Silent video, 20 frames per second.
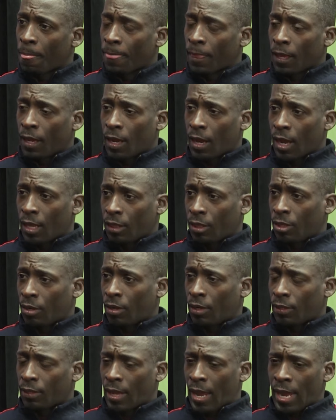Okay. I
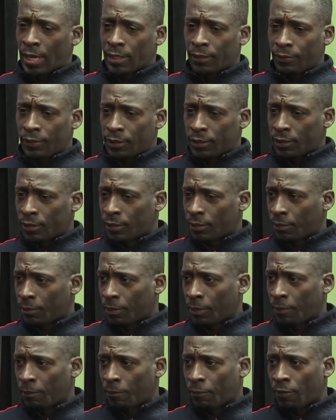thought activism
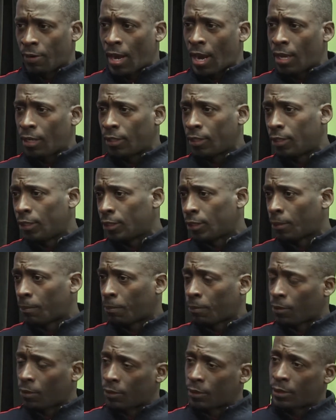and rallies and
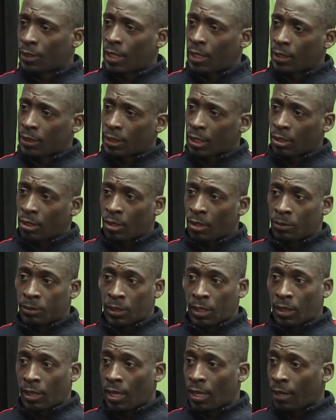protests, I thought it was a
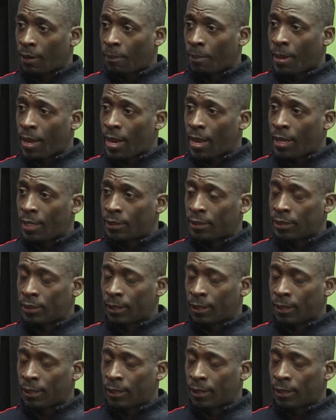thing in the past.